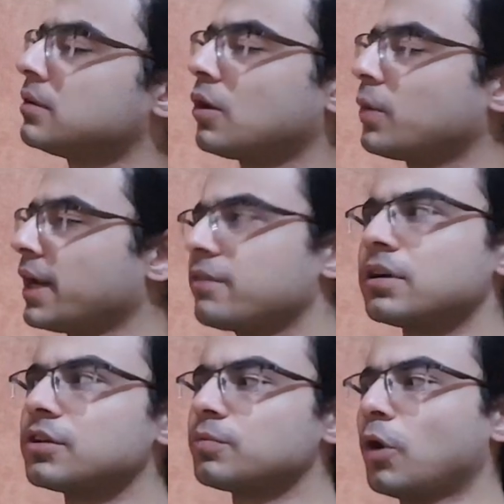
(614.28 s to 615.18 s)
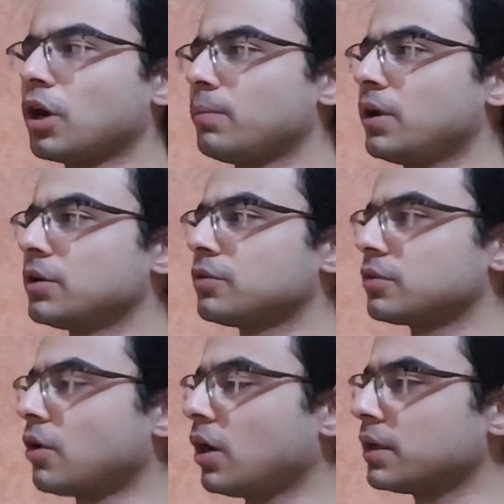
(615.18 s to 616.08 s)
or whatever this Pokemon is
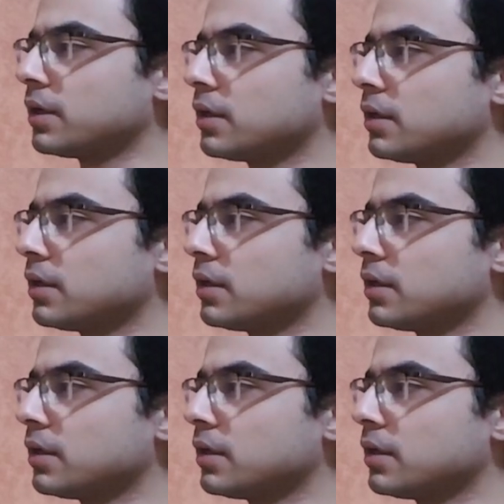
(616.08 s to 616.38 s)
called.